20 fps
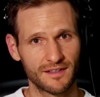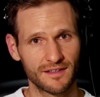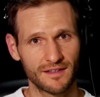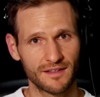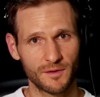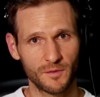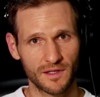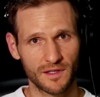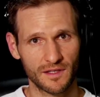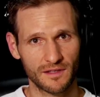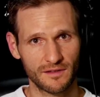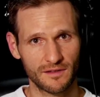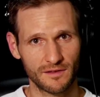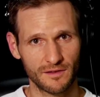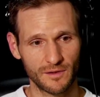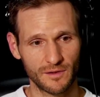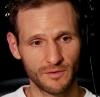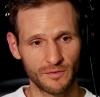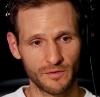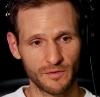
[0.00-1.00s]
that we can
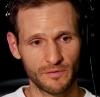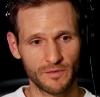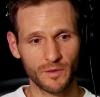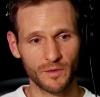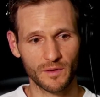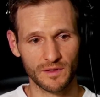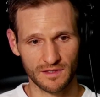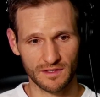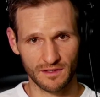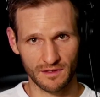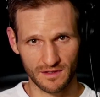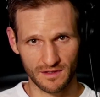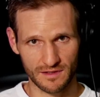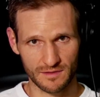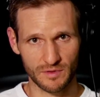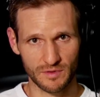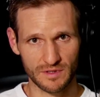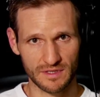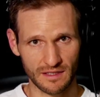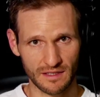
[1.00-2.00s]
do if we focus on this
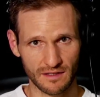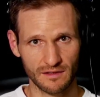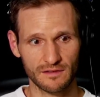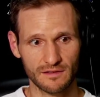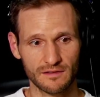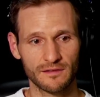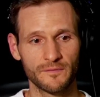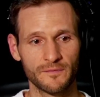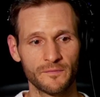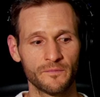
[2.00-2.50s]
particular.